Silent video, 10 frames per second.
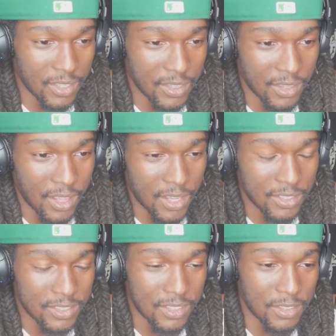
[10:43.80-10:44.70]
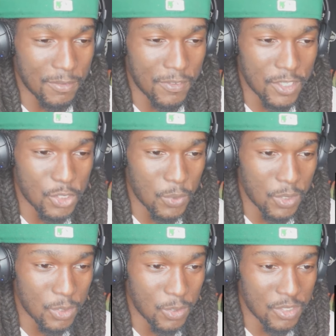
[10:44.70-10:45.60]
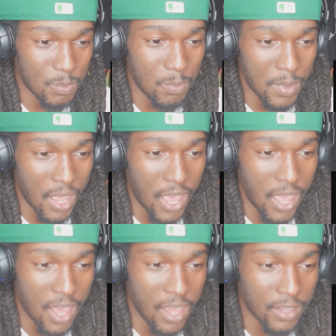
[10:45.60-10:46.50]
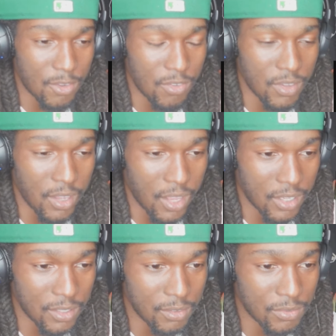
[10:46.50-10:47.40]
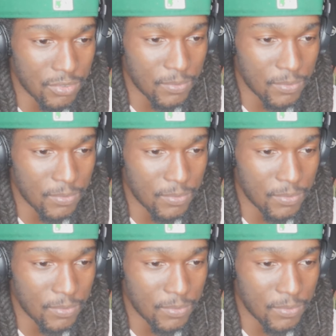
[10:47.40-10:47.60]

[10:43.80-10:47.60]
Nah, the visuals was mad creative.